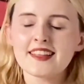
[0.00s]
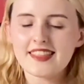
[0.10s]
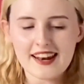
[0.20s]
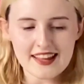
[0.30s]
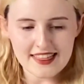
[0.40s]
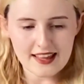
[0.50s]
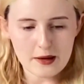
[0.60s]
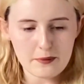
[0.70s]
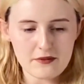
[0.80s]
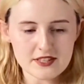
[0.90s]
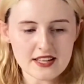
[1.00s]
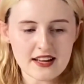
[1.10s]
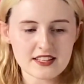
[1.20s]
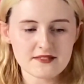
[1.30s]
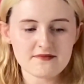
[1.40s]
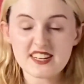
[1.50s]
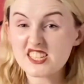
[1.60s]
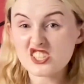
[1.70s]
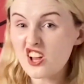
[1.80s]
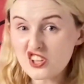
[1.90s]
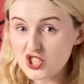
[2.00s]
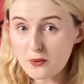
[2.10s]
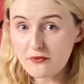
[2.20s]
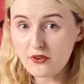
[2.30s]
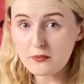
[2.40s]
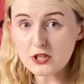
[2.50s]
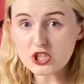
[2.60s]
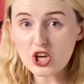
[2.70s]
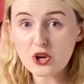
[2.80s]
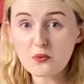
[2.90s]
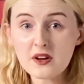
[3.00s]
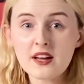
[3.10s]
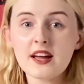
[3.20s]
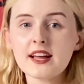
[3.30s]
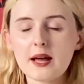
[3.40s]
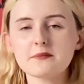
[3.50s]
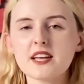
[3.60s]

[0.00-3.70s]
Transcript: Then I think he'll be resigned. He did a solid job in Formula 2, came